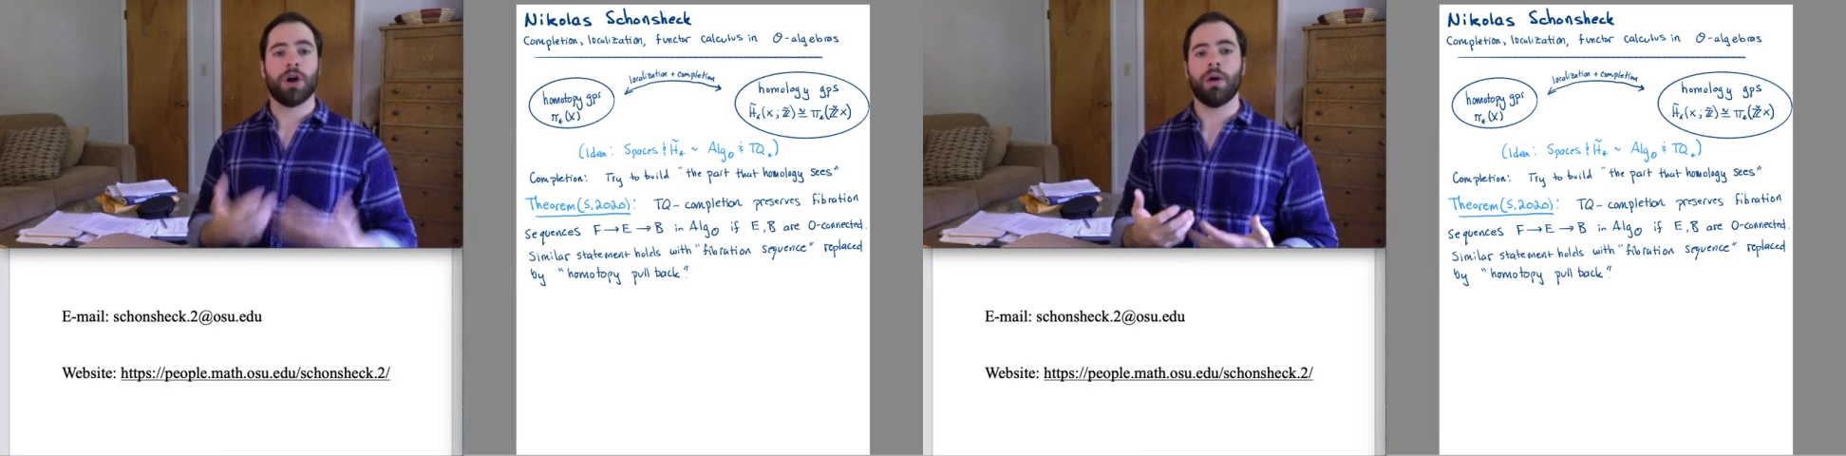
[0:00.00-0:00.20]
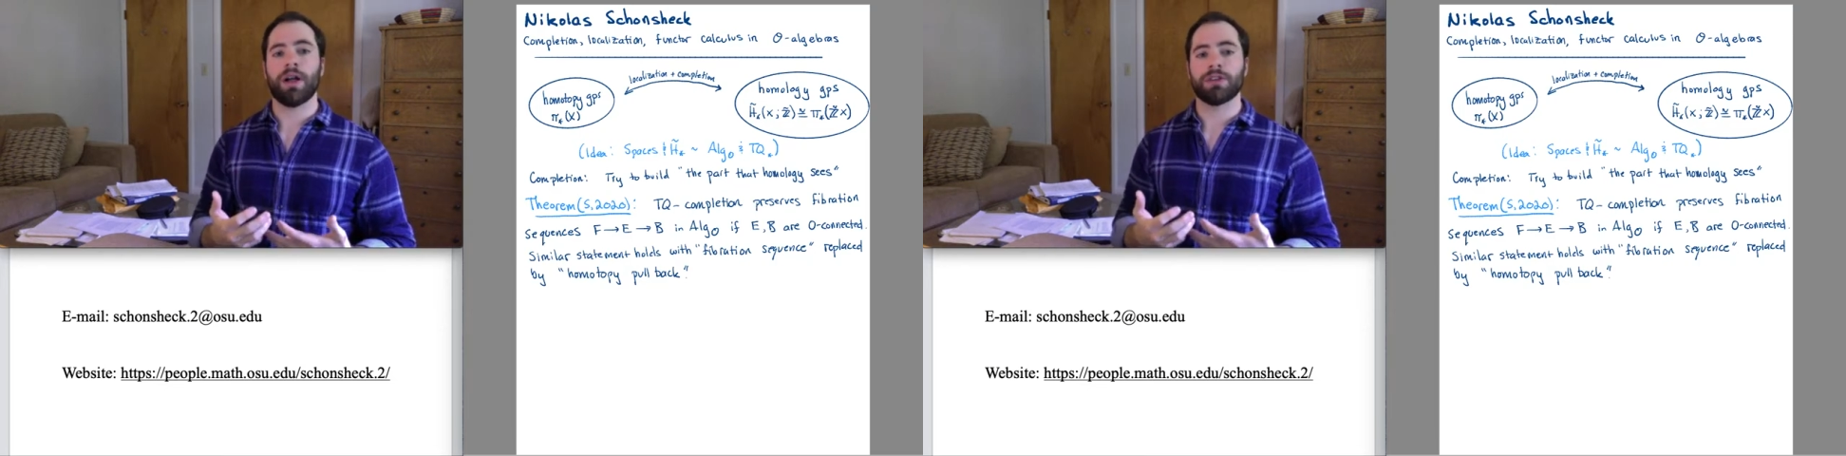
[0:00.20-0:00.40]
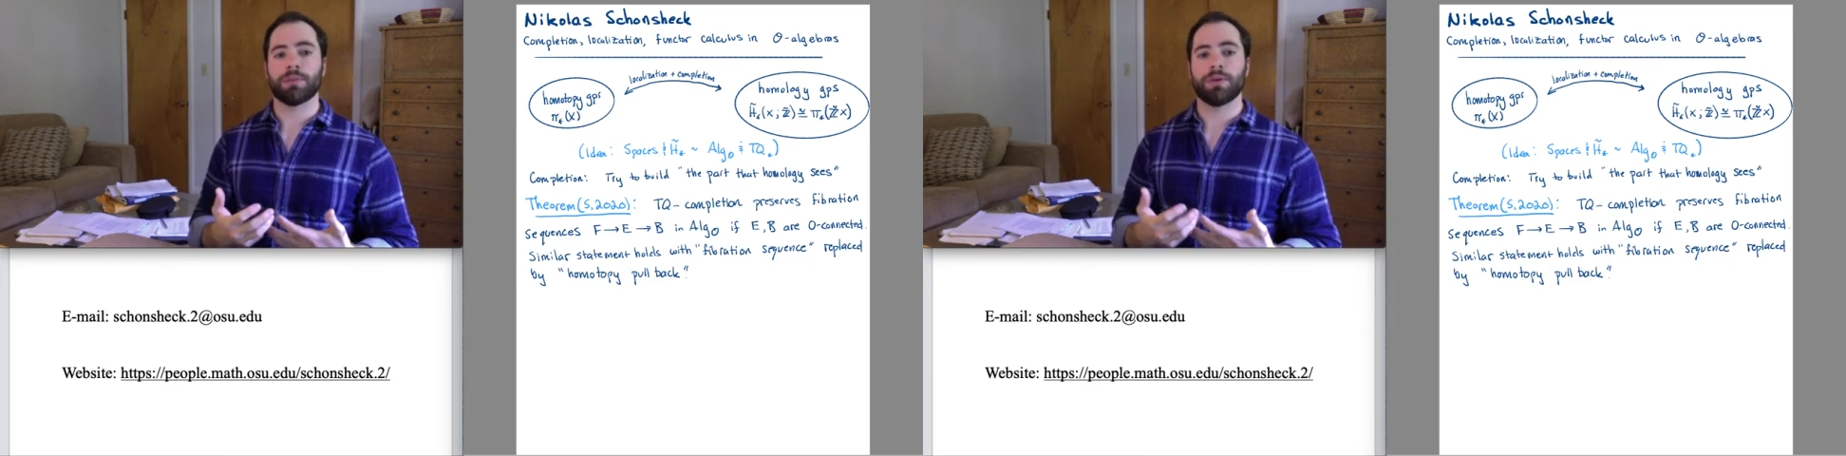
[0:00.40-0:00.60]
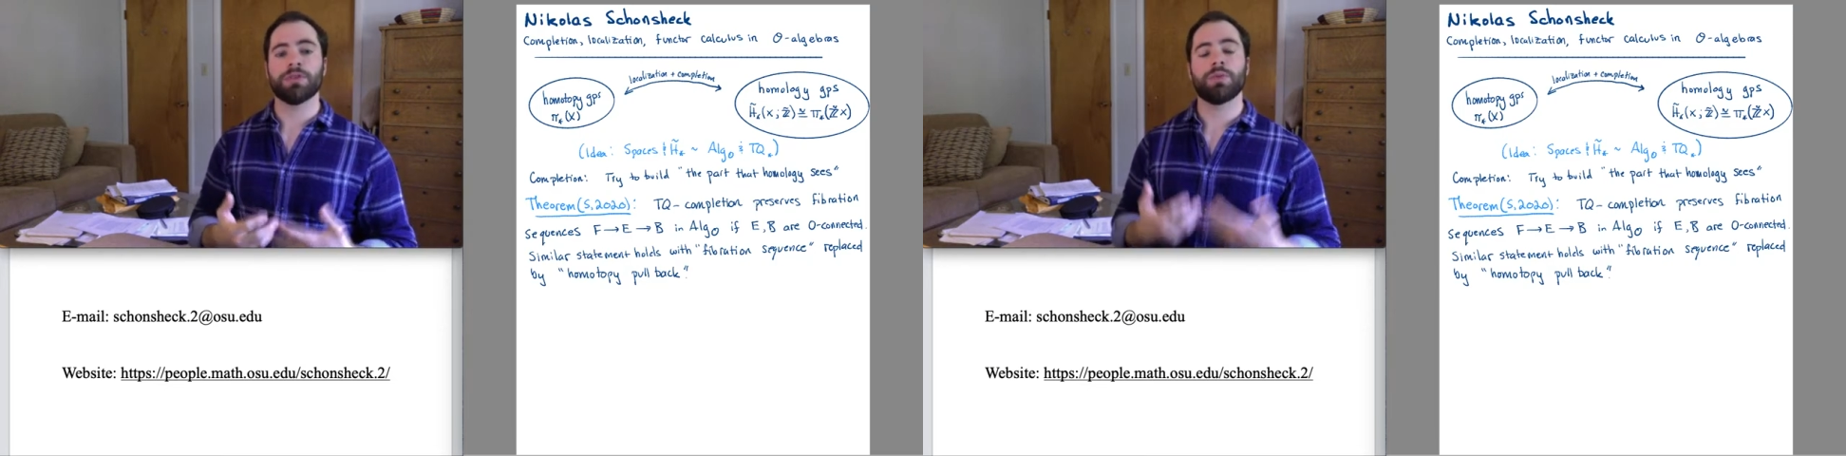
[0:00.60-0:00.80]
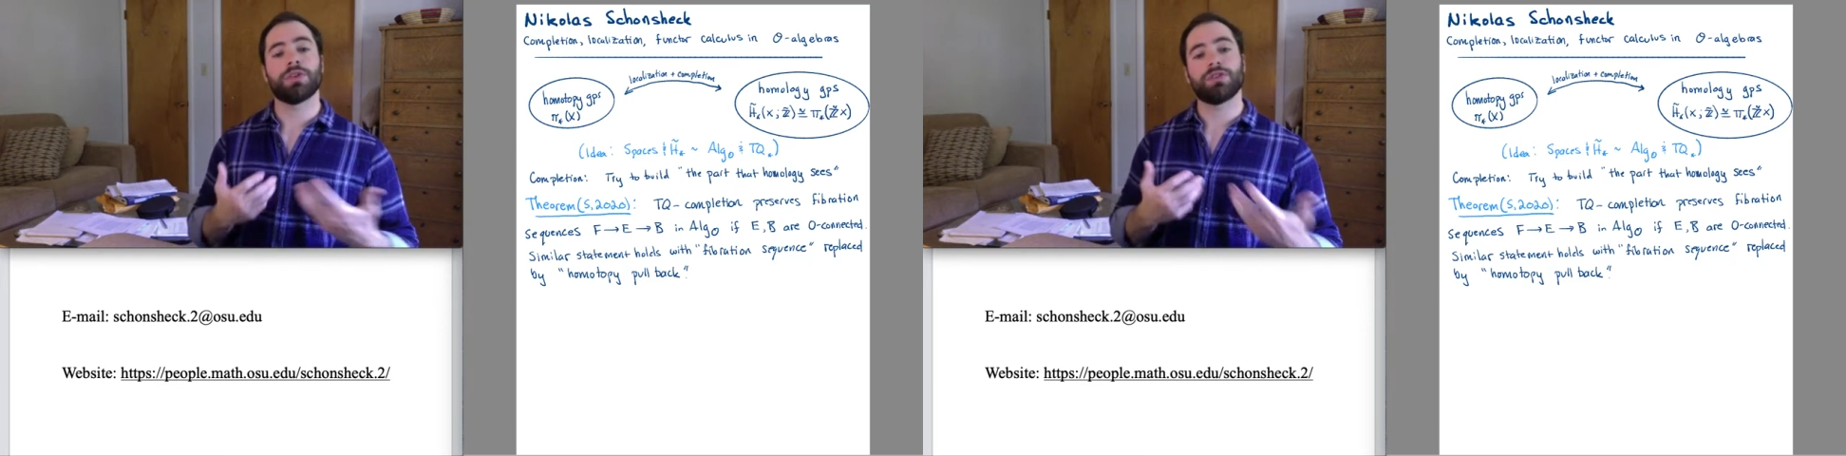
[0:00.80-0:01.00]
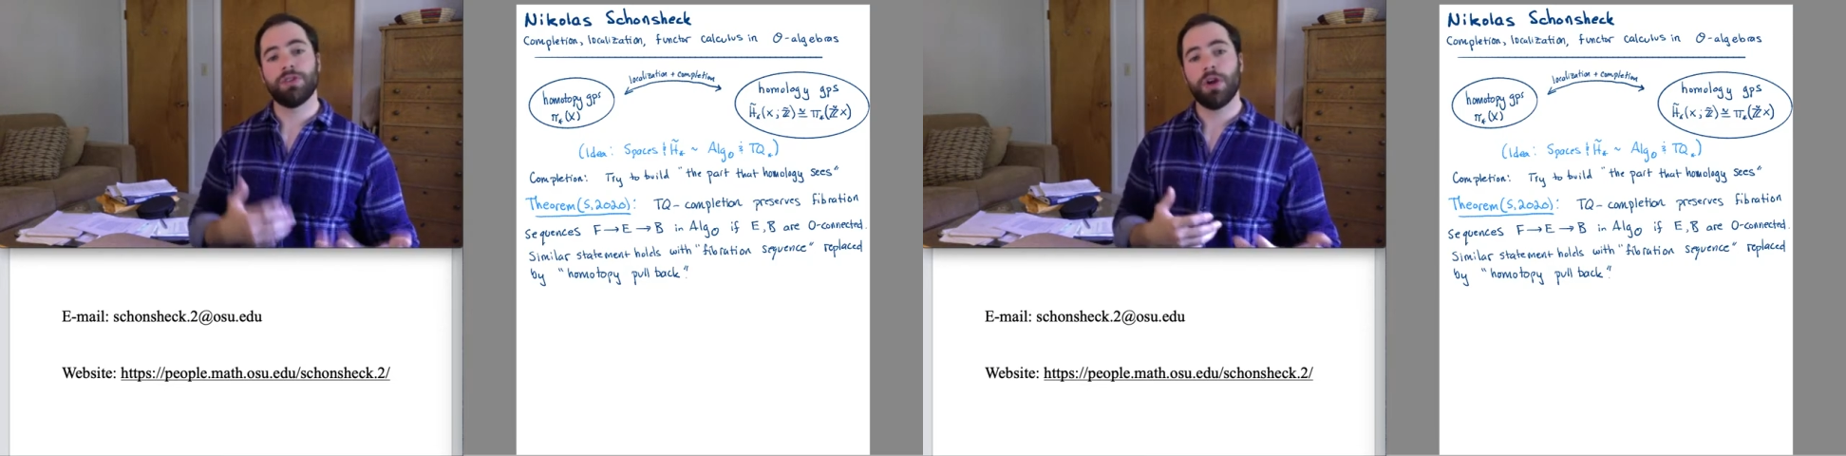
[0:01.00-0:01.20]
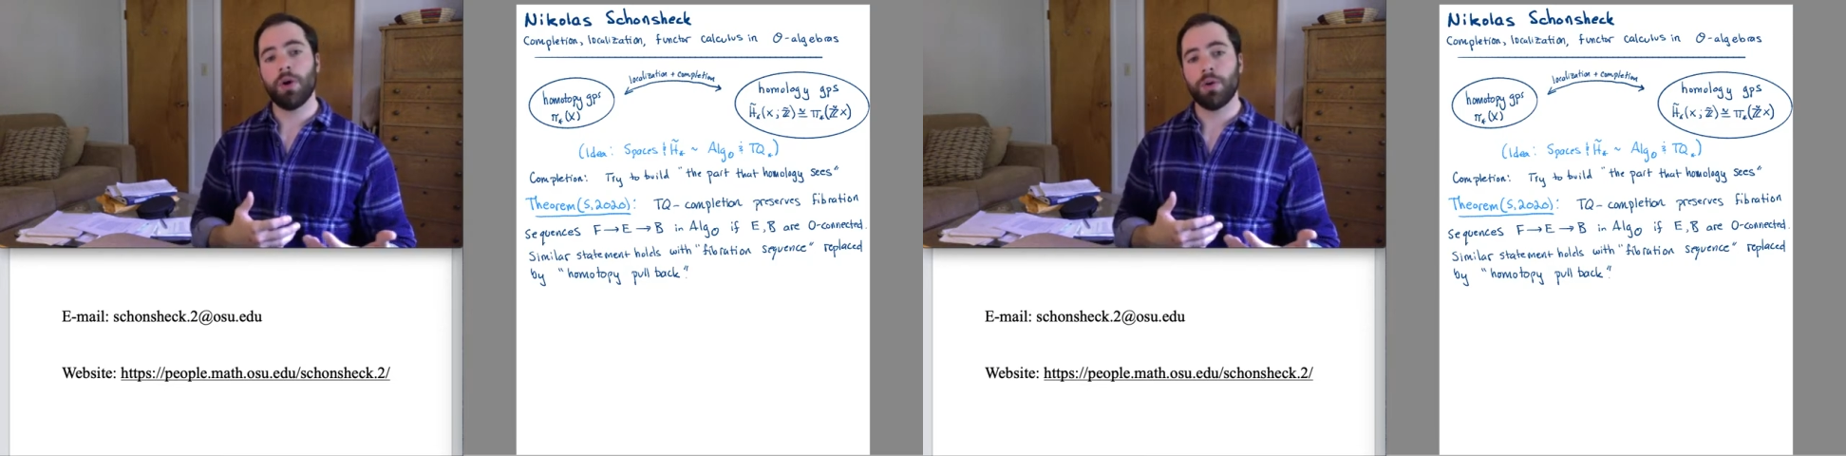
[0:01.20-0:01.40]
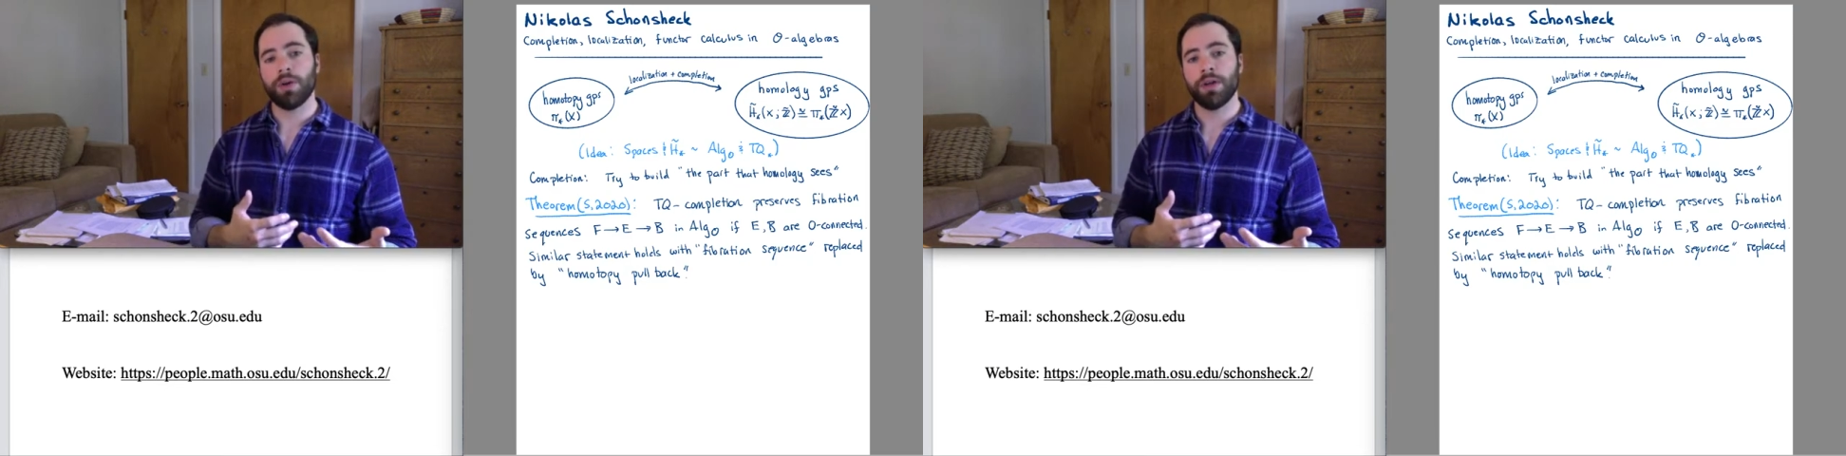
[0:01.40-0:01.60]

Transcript: O-algebras, where it's known